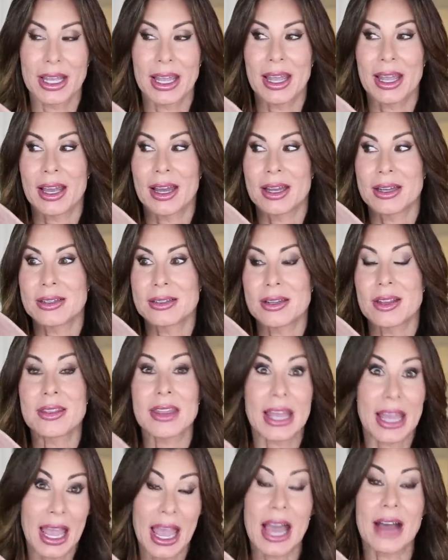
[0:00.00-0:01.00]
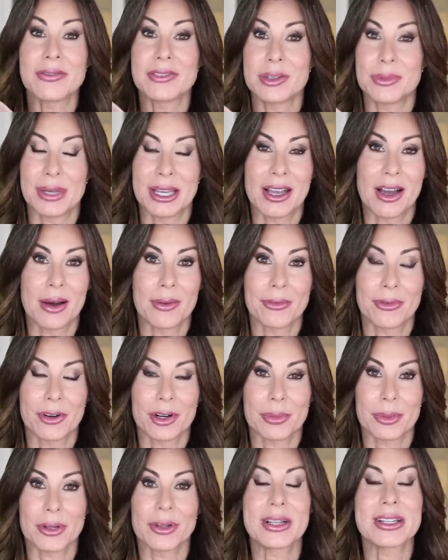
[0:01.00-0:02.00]
And they have to be
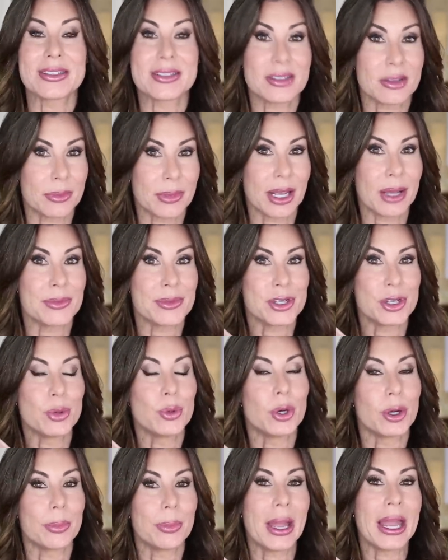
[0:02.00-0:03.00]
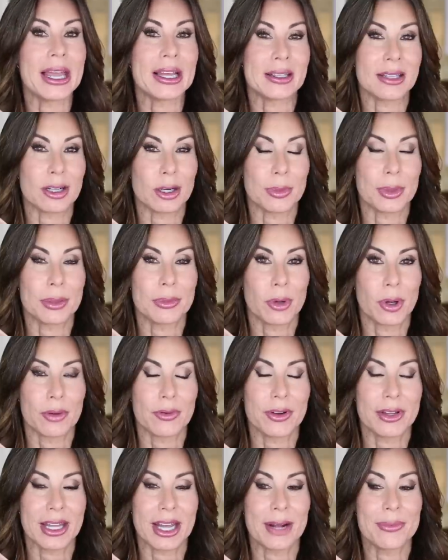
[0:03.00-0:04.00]
comfortable. And sometimes you will pay a little bit more
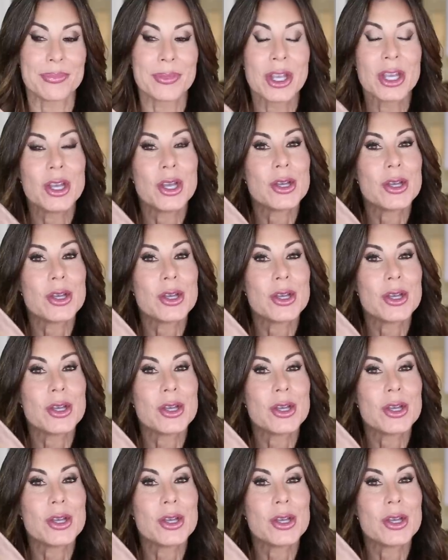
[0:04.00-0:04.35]
for that.